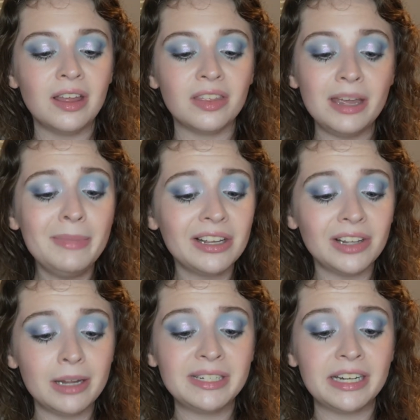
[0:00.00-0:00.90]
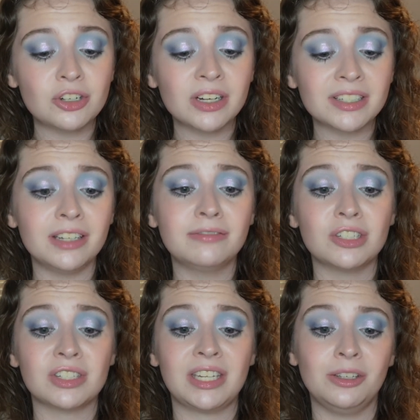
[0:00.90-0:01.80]
Them and Glaminatrix have
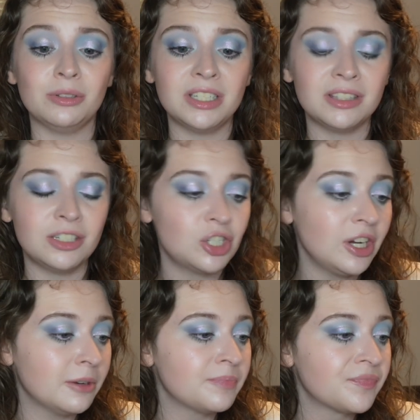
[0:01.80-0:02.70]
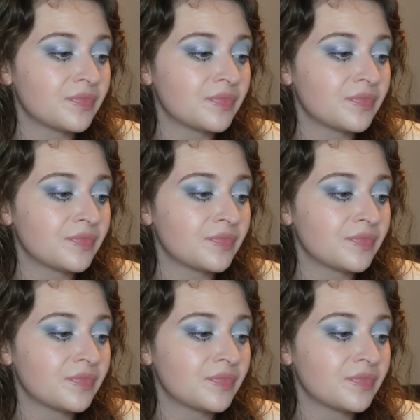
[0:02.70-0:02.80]
just killed it this year,